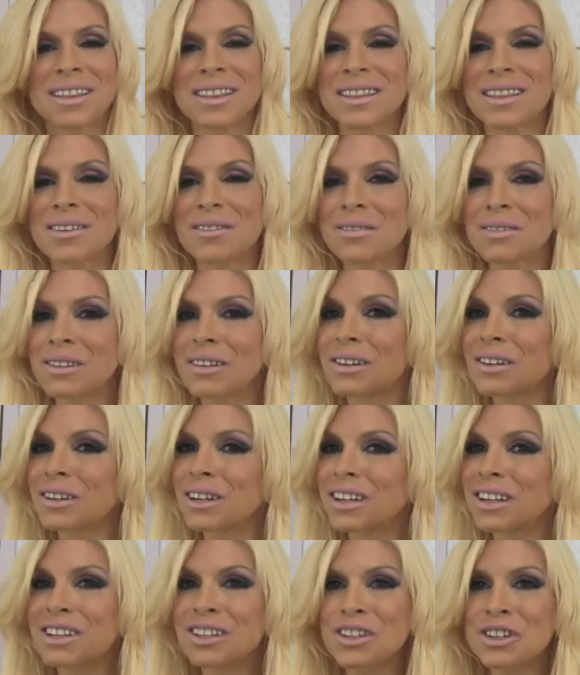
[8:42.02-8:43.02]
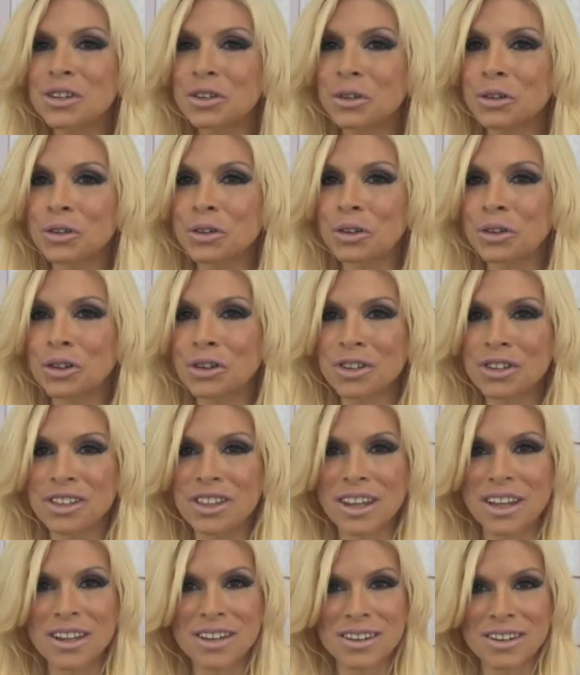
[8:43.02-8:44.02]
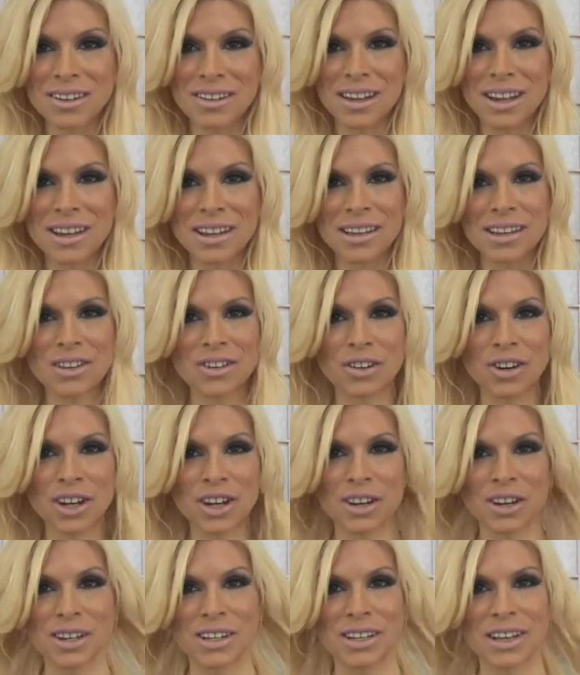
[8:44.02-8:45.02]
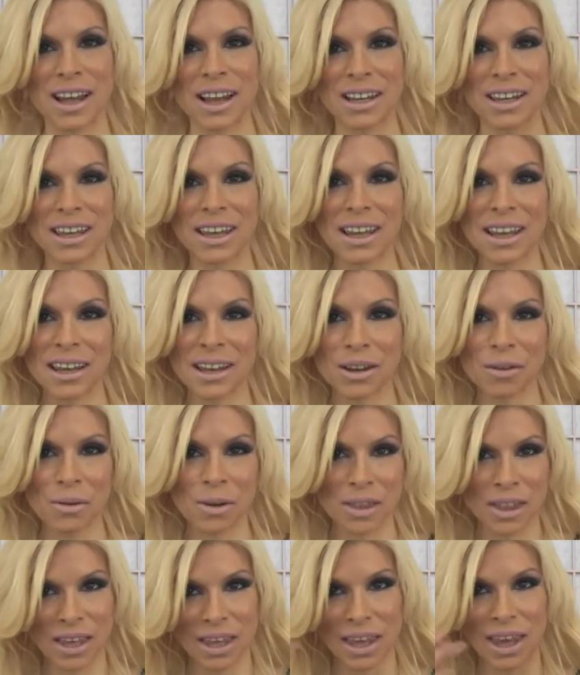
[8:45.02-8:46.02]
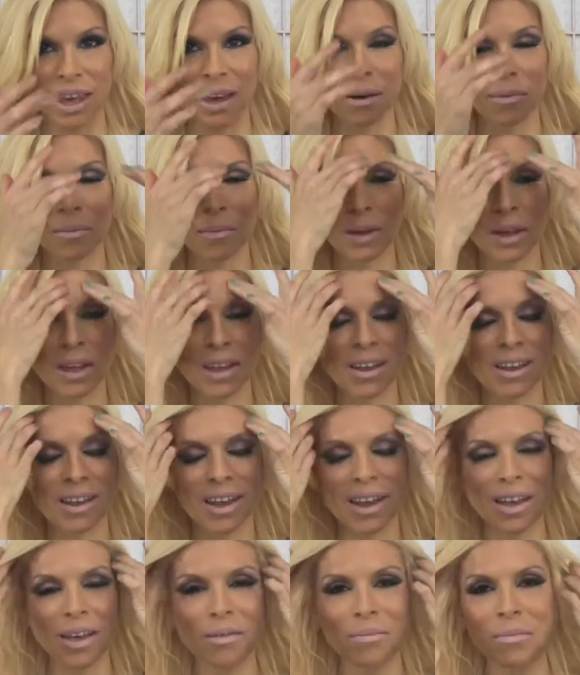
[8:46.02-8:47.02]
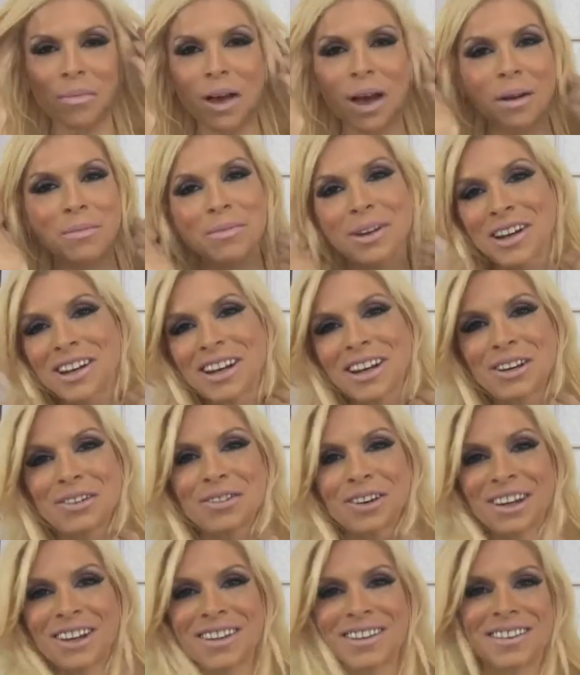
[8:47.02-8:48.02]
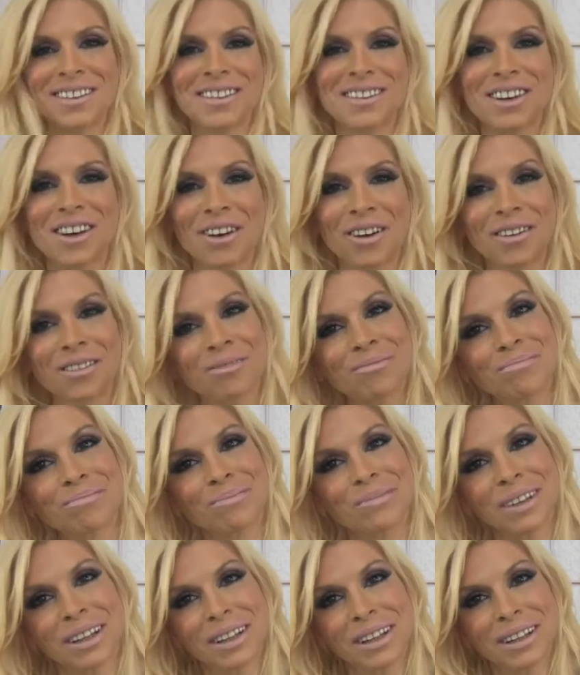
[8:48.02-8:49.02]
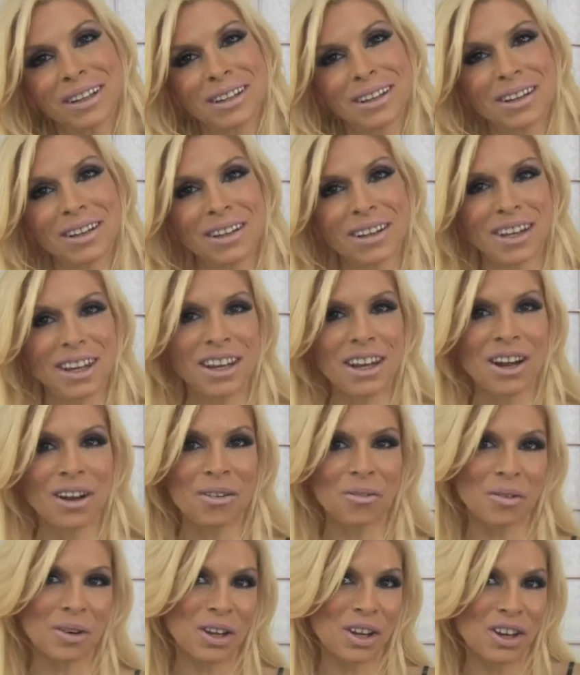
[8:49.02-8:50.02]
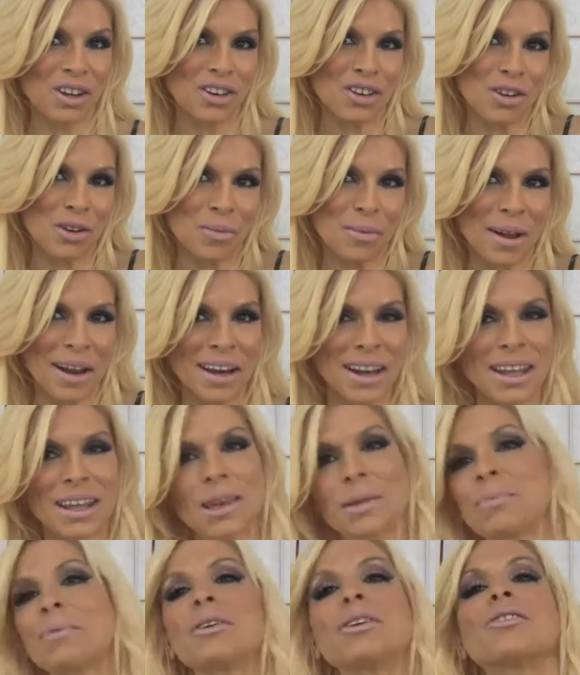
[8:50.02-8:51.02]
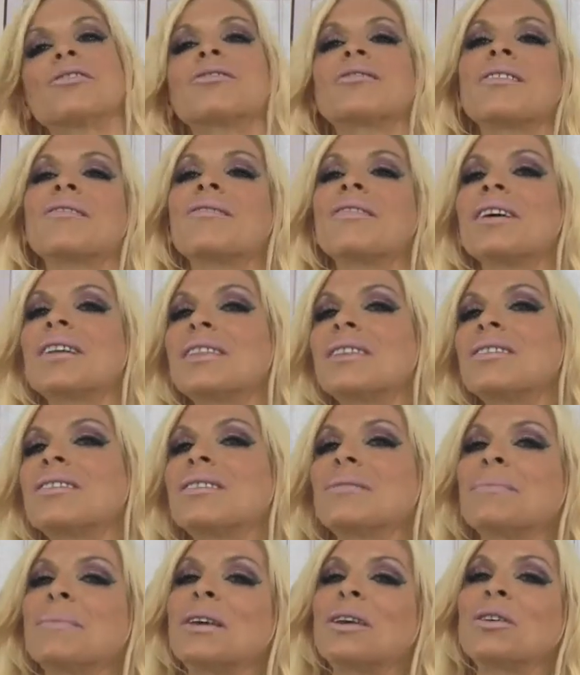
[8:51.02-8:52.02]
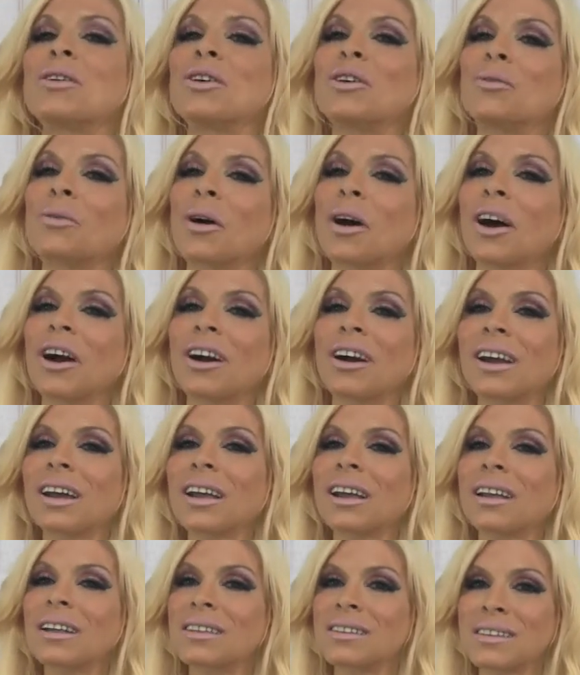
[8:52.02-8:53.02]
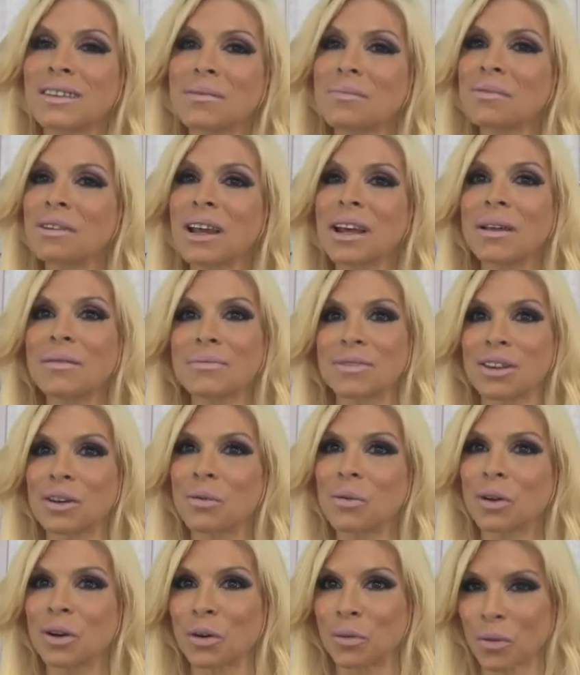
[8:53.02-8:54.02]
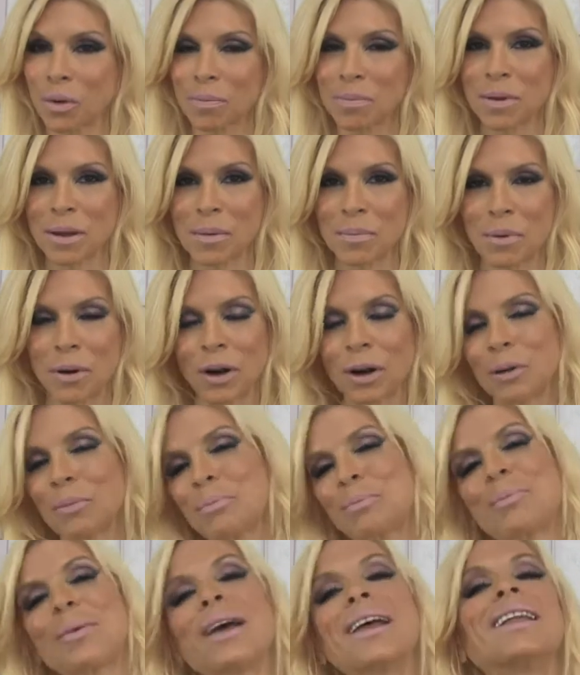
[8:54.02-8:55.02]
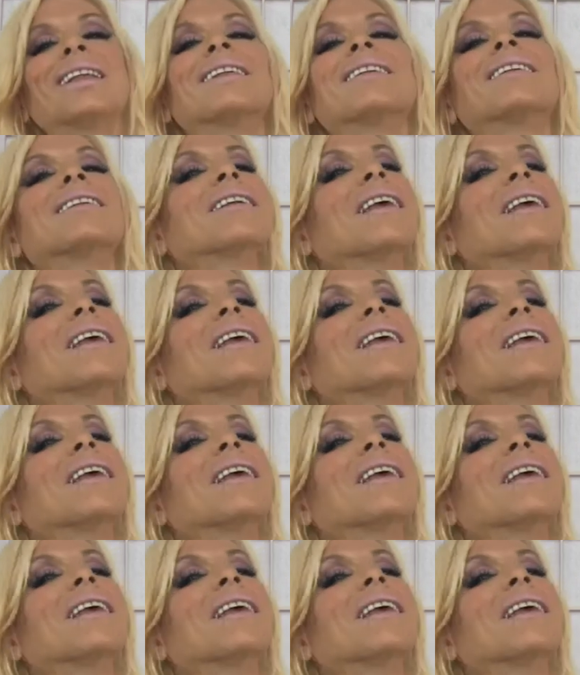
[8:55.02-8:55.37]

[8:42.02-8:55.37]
Those little concerners, they just like to try to attack you any way they can. But I'm not into it, so... Yeah, what are you going to do about it? You put yourself out there to be who you are, and sometimes they want to rip you apart. But